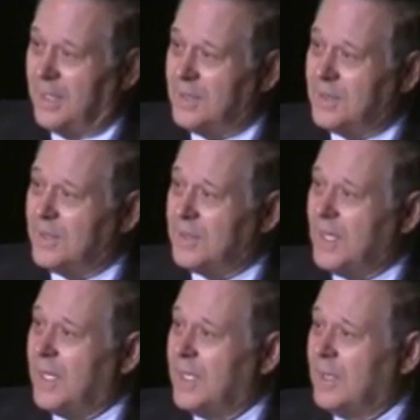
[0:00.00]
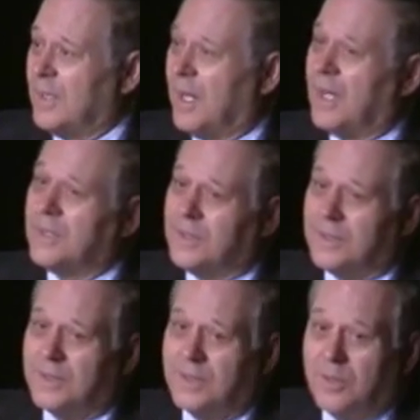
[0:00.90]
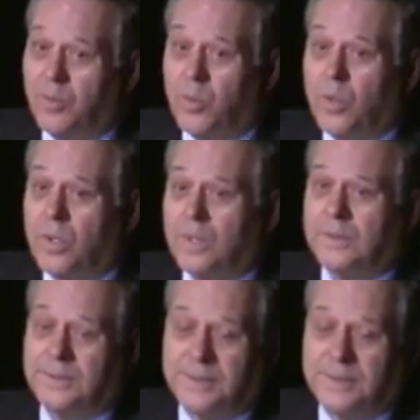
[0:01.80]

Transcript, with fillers: It is the second largest in the world